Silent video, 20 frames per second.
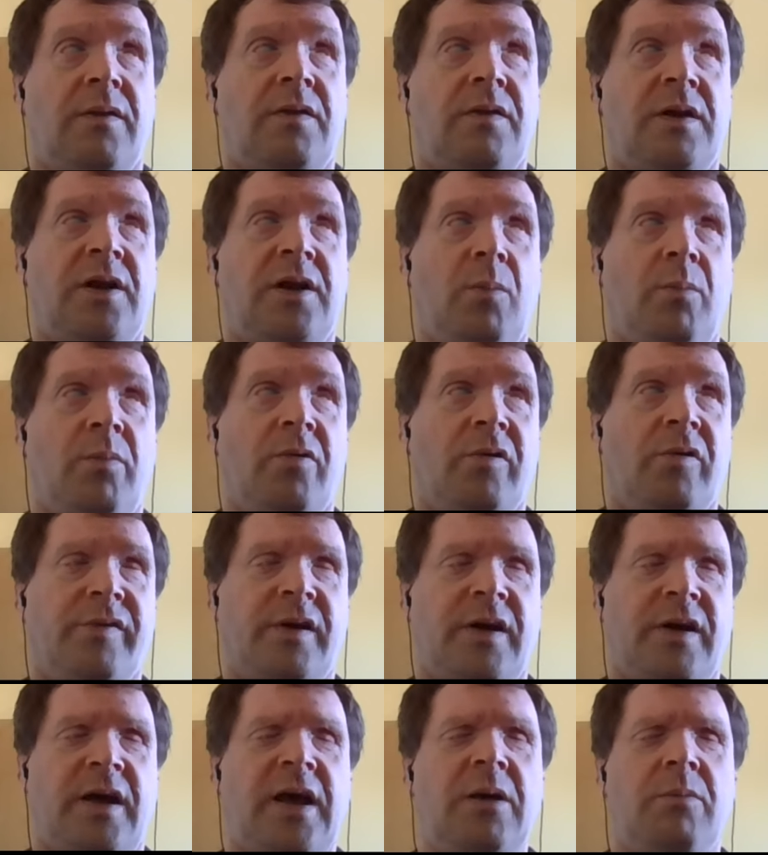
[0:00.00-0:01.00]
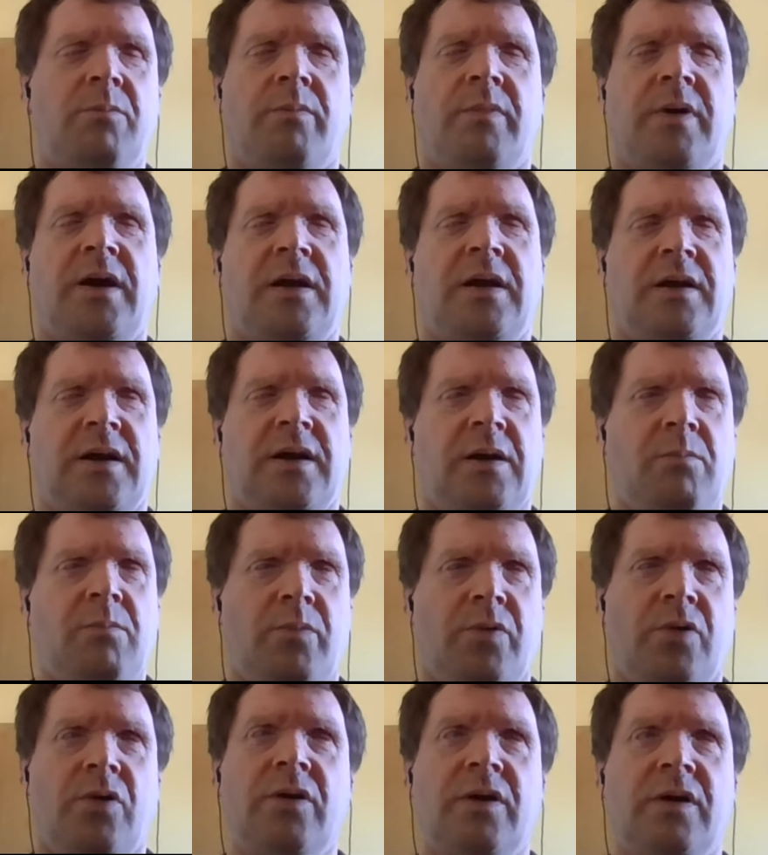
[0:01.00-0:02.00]
the number of a hymn in a
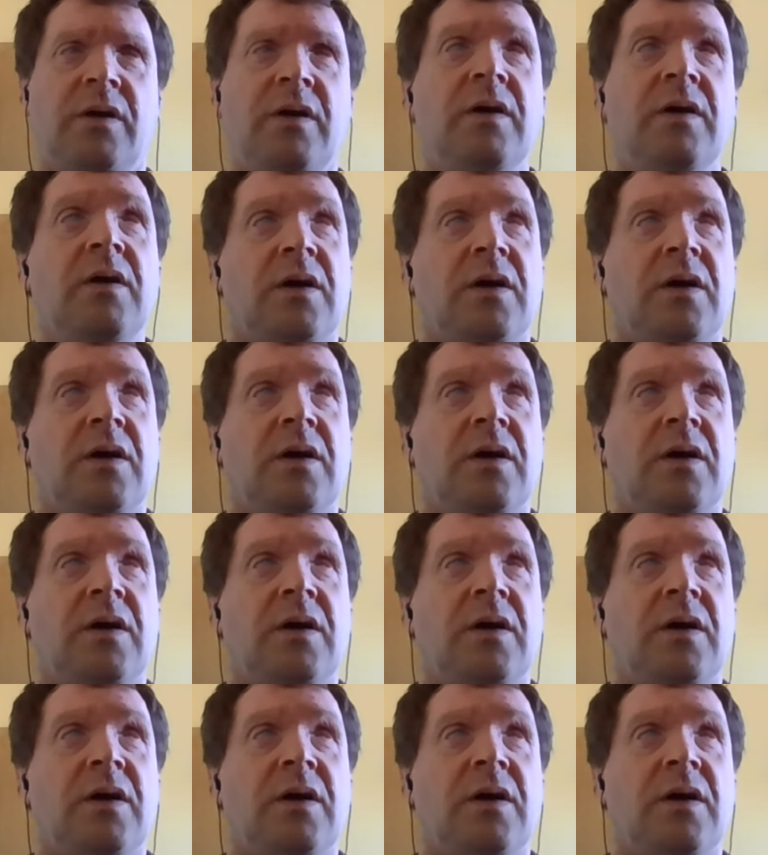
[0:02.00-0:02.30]
hymn book,